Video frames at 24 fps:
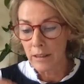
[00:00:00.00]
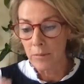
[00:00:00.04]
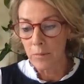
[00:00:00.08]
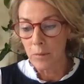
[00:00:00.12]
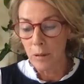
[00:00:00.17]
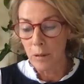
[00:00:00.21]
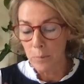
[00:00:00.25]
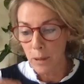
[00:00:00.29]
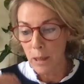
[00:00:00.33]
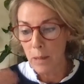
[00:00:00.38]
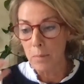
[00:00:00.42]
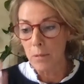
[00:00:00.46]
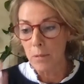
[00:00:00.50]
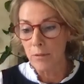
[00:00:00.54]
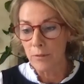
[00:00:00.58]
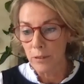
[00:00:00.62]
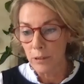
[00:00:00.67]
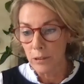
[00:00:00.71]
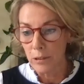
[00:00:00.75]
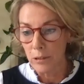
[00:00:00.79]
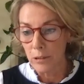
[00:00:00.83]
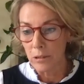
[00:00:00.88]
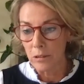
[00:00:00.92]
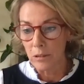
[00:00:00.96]
when
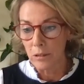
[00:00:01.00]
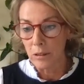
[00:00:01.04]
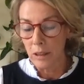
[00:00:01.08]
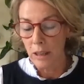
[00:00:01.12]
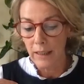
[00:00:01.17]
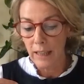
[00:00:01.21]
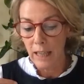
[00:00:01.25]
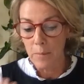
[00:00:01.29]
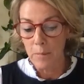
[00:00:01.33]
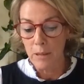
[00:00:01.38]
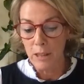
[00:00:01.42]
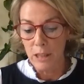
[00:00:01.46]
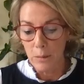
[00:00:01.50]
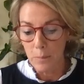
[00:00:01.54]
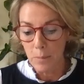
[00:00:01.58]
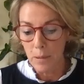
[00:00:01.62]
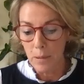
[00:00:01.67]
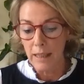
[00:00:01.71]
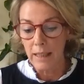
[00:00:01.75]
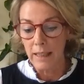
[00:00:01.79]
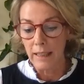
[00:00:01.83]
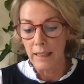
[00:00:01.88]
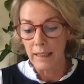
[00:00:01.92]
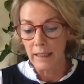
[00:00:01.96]
Peopleful came into
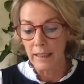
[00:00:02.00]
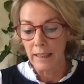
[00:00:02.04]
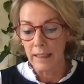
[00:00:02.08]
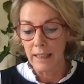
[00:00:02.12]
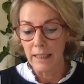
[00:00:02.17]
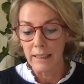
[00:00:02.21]
being,